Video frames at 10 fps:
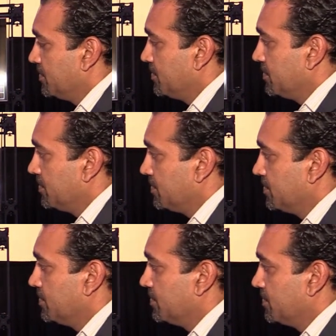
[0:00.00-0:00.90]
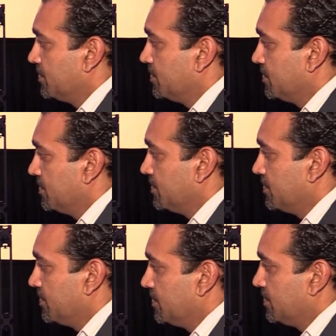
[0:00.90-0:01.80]

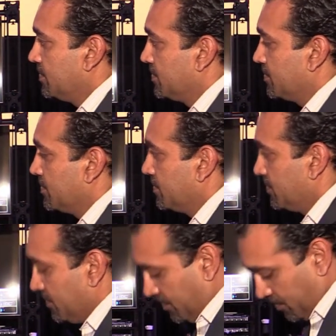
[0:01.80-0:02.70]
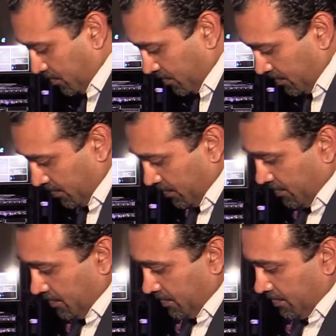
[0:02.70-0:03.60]

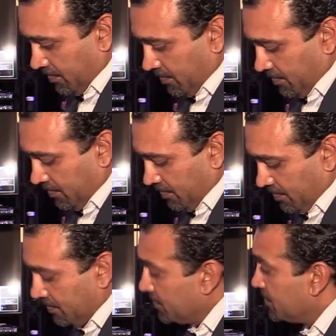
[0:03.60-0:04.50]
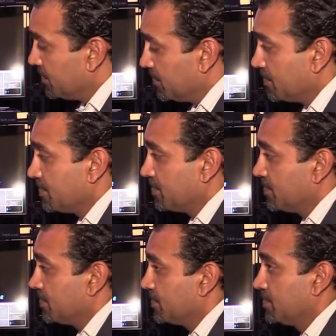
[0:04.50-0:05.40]

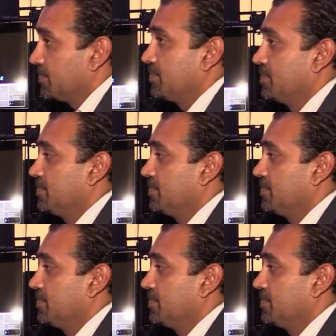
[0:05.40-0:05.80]
(not speaking)